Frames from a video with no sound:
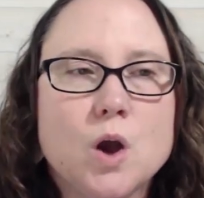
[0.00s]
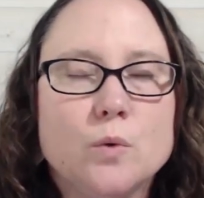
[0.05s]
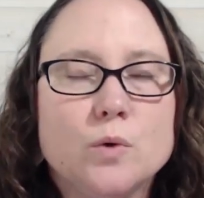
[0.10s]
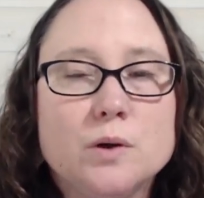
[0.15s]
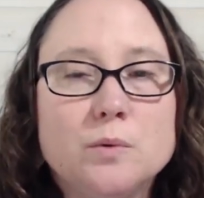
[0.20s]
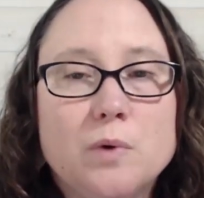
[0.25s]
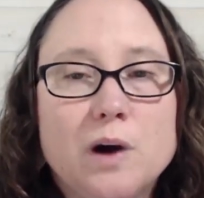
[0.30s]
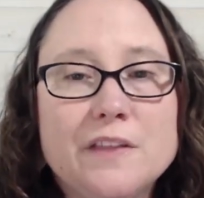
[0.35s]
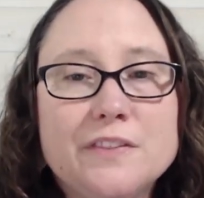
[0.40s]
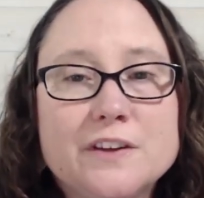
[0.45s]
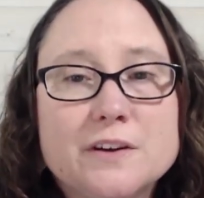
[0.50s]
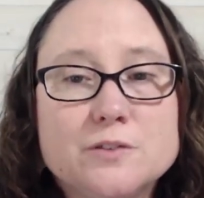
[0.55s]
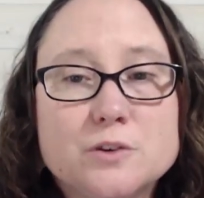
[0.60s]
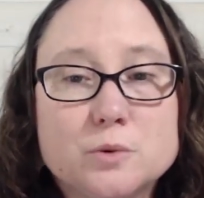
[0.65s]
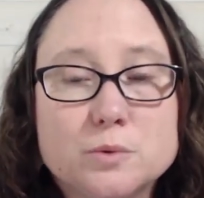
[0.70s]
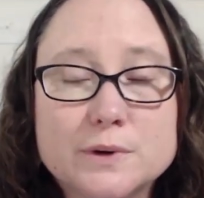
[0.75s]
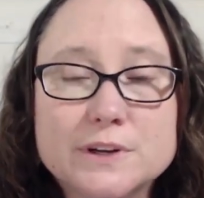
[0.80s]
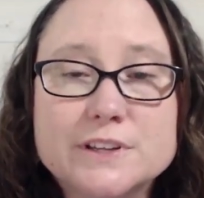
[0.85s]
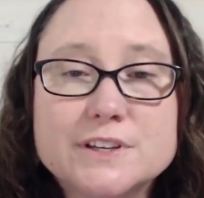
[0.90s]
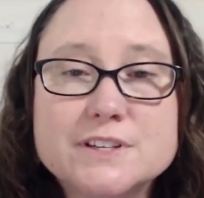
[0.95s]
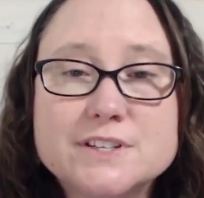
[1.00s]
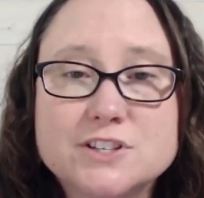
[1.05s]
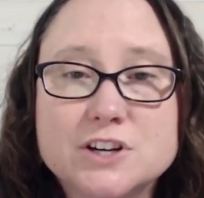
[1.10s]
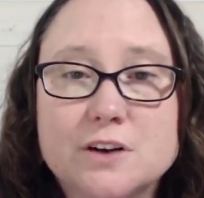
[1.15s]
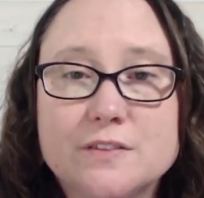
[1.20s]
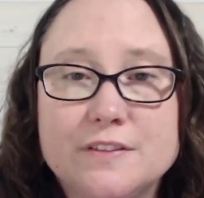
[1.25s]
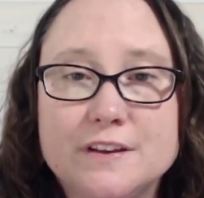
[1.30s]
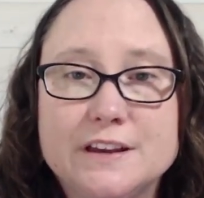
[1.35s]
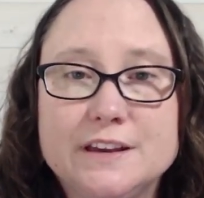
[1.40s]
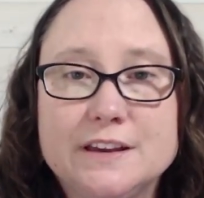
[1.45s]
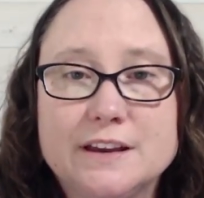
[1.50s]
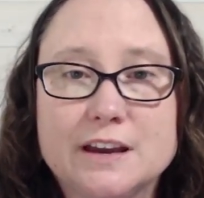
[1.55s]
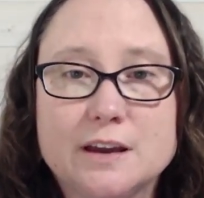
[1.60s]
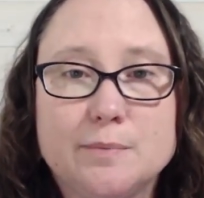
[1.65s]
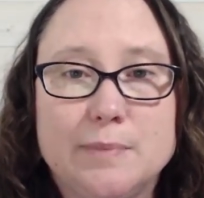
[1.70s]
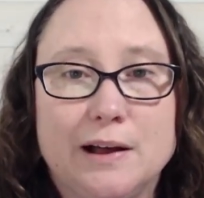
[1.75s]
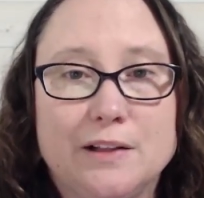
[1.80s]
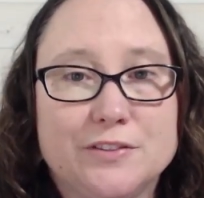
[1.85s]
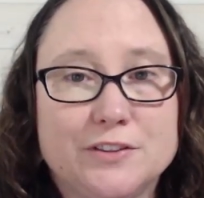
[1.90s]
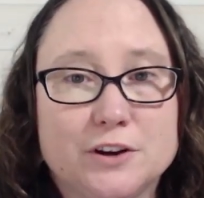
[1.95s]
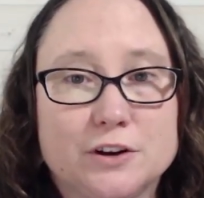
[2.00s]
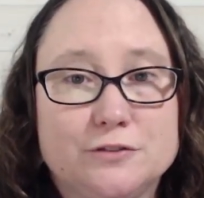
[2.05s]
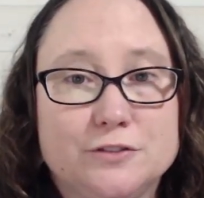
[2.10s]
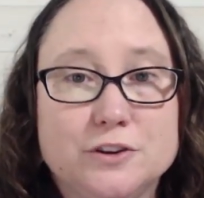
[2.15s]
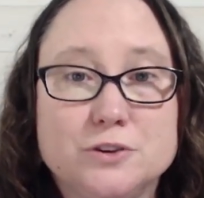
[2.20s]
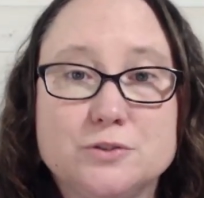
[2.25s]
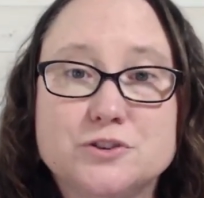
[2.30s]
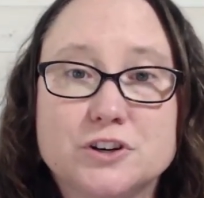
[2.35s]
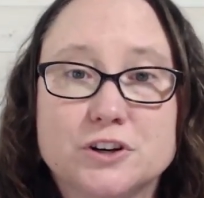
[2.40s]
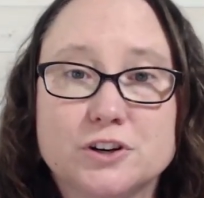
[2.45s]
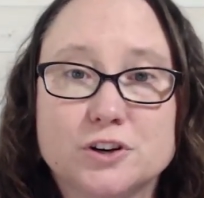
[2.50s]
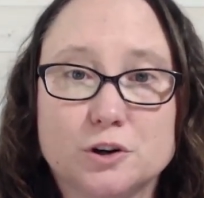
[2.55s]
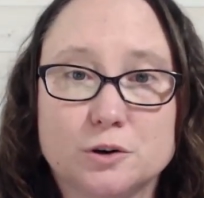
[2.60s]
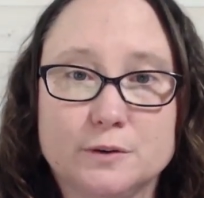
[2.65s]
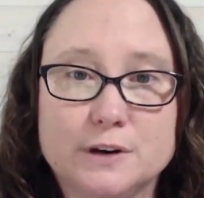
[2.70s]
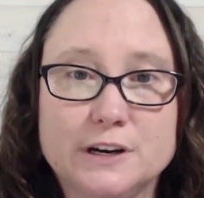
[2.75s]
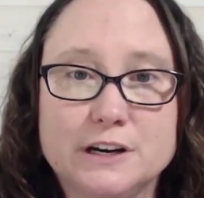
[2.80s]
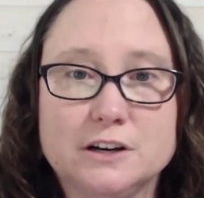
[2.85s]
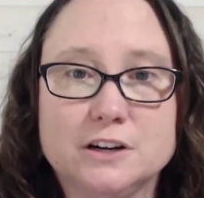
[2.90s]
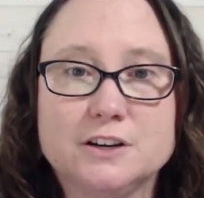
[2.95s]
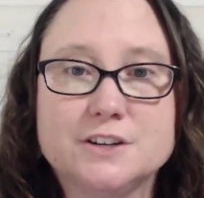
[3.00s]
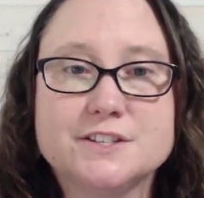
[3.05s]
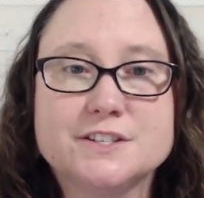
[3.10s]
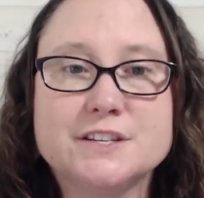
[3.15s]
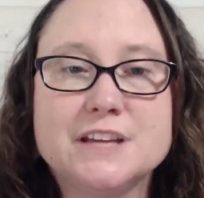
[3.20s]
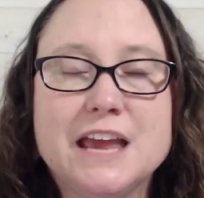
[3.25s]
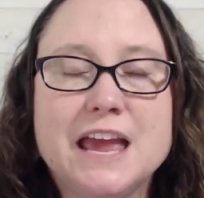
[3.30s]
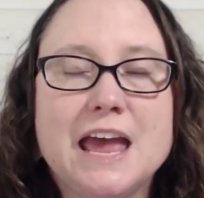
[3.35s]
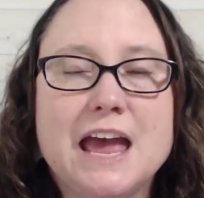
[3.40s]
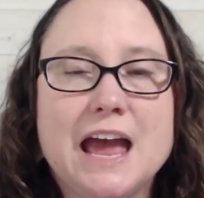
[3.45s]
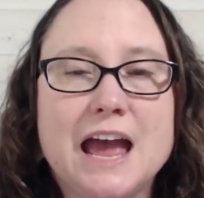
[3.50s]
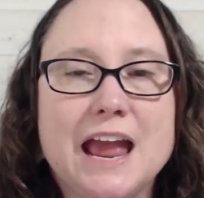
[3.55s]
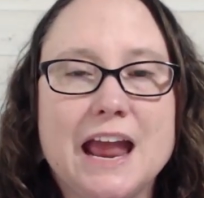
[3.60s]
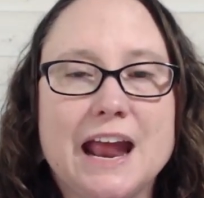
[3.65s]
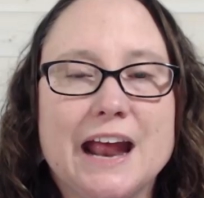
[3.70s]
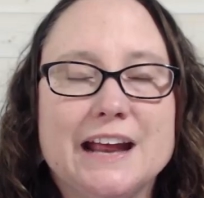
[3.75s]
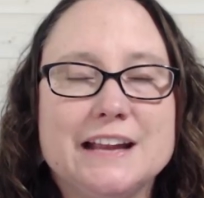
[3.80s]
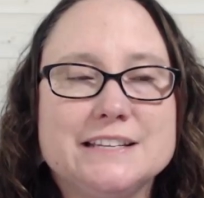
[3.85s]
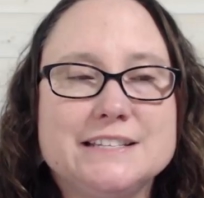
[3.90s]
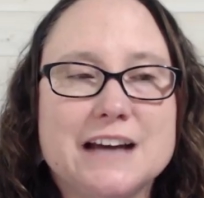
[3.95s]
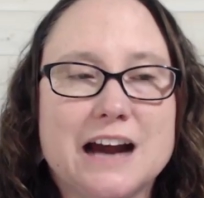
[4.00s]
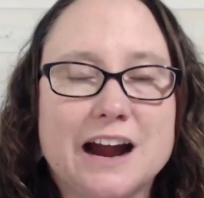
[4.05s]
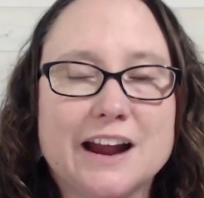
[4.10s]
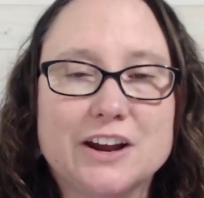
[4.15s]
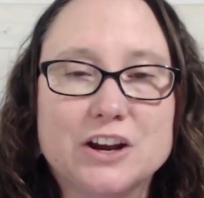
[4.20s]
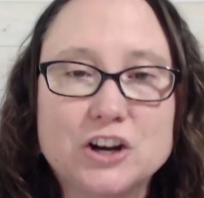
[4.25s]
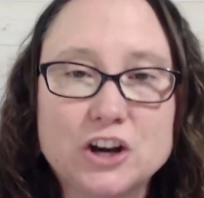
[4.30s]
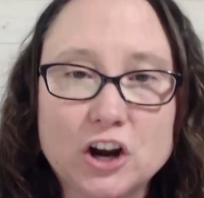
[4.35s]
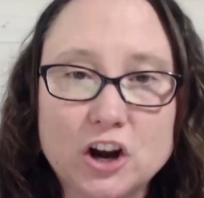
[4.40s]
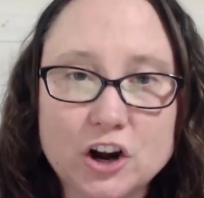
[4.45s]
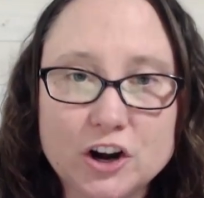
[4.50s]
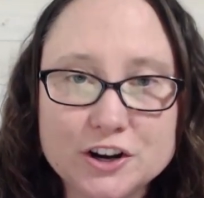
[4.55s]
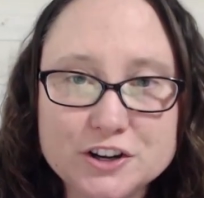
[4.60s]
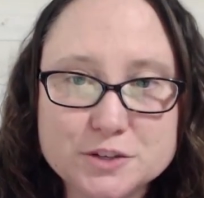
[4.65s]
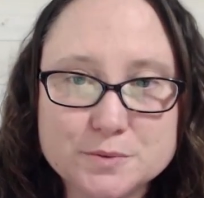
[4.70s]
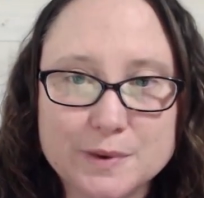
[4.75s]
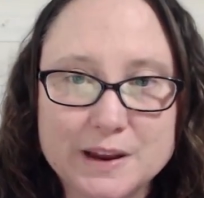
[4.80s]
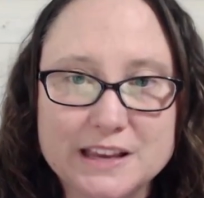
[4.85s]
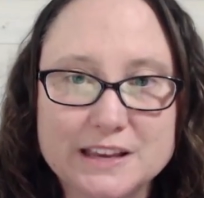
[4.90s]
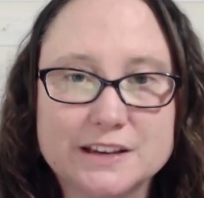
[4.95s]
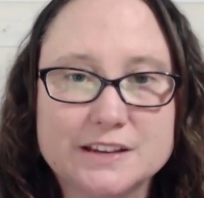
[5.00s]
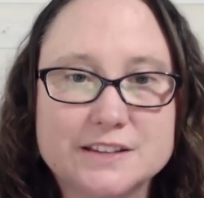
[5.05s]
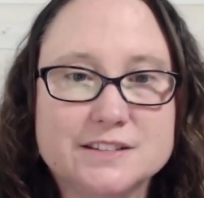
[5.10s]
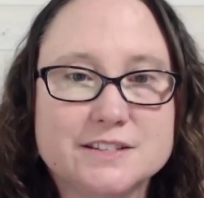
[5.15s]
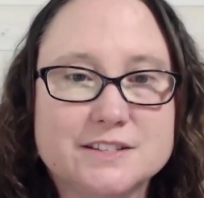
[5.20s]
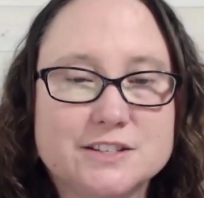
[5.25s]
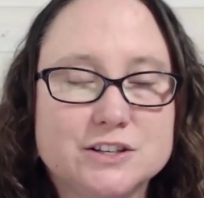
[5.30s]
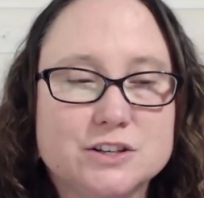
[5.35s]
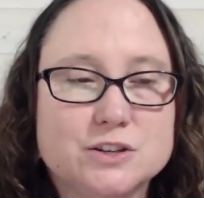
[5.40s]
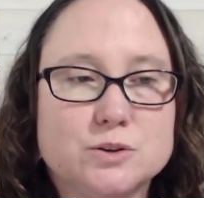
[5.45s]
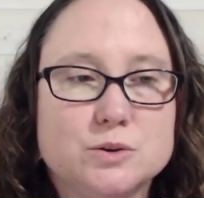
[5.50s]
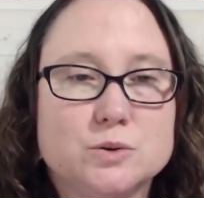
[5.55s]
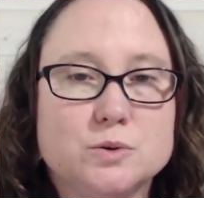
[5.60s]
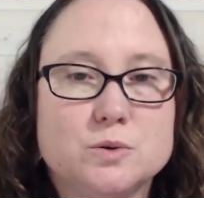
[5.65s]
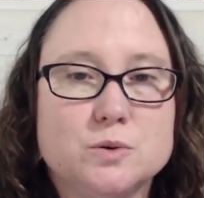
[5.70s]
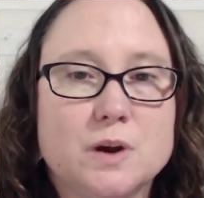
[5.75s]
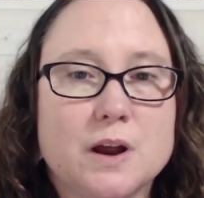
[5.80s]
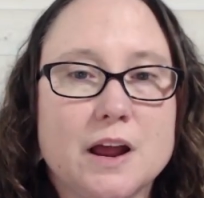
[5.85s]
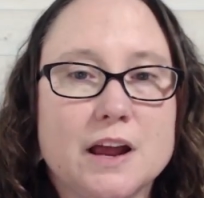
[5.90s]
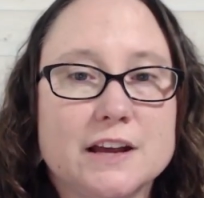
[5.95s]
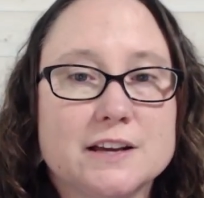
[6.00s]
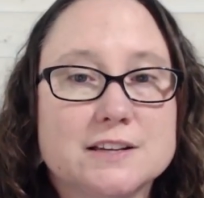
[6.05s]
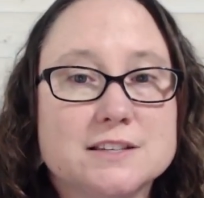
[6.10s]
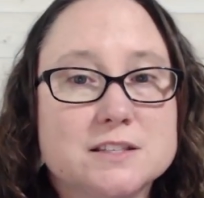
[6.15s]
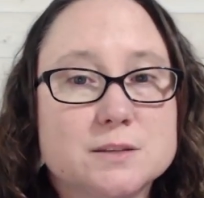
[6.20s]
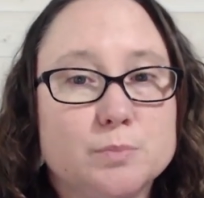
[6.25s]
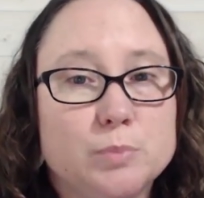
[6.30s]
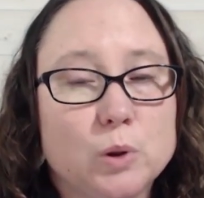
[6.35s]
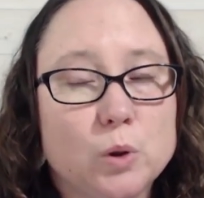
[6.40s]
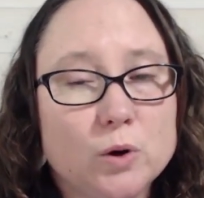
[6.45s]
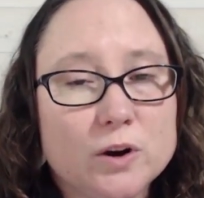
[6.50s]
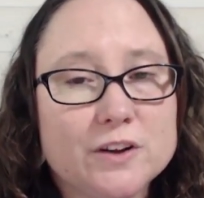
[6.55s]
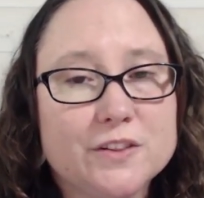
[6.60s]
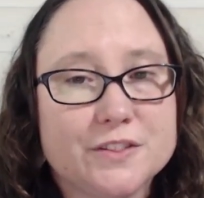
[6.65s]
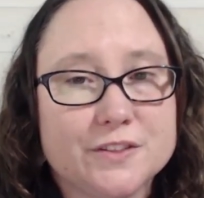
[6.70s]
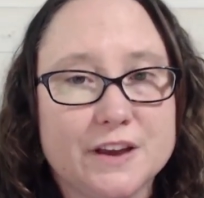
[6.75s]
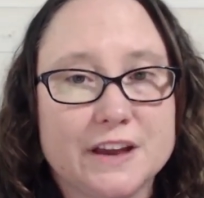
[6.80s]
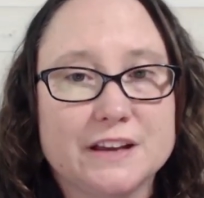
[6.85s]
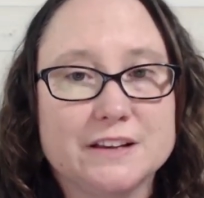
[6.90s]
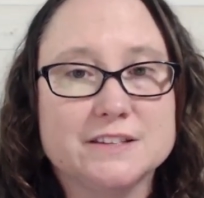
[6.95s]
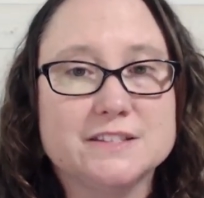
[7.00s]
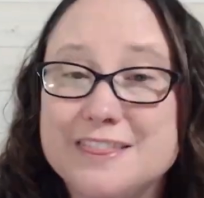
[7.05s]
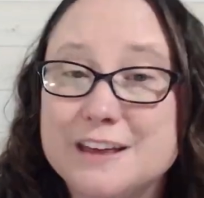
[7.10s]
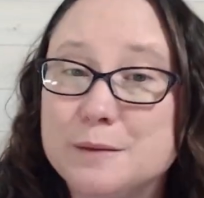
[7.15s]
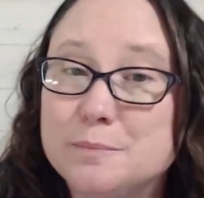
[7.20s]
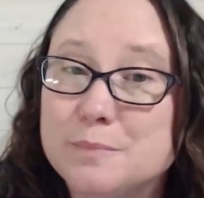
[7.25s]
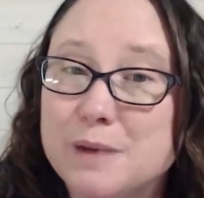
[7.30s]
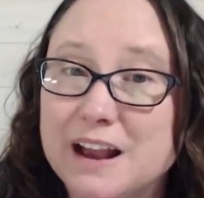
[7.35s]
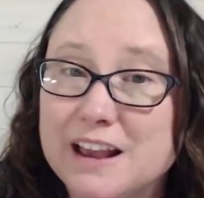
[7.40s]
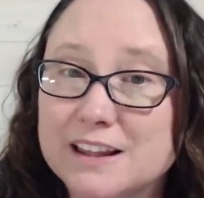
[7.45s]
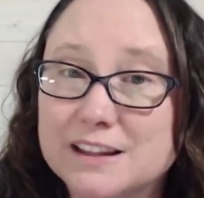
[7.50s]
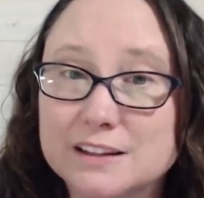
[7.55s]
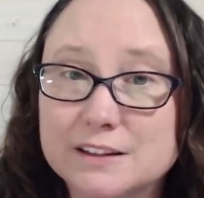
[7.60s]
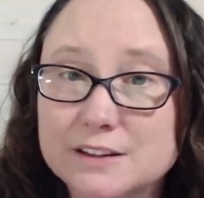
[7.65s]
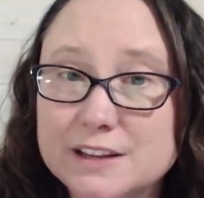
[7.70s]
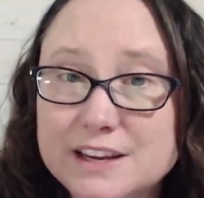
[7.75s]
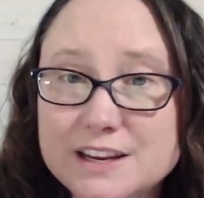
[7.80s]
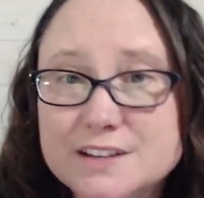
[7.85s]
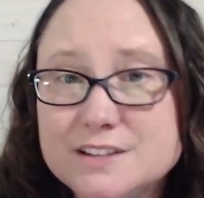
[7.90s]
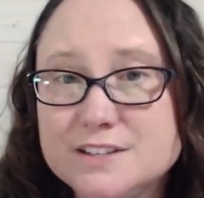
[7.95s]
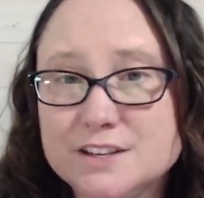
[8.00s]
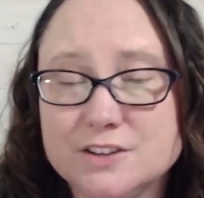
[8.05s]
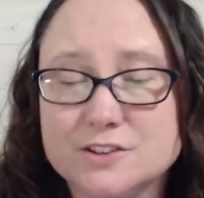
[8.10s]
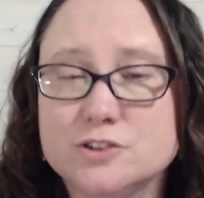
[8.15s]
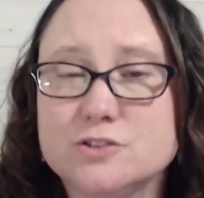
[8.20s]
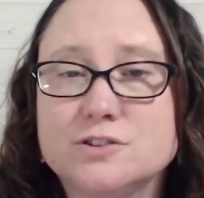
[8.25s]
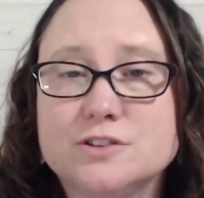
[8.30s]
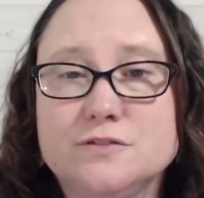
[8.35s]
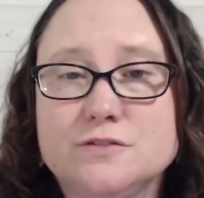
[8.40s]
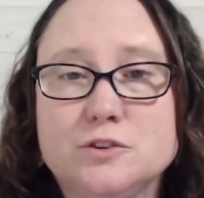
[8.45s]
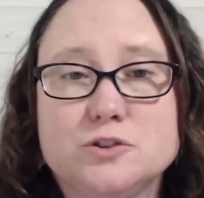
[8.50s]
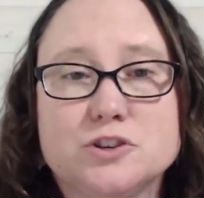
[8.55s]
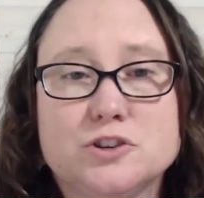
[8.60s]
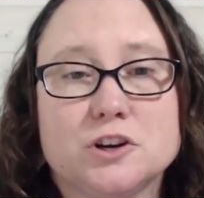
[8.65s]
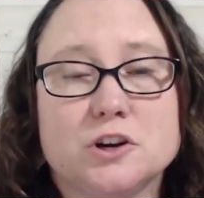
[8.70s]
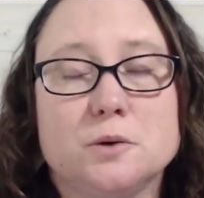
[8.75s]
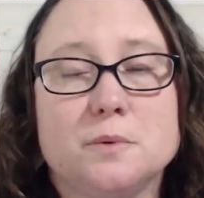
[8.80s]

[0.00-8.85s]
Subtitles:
We want them to really start thinking about their future careers. And I encourage my kids to explore things that might lead to those future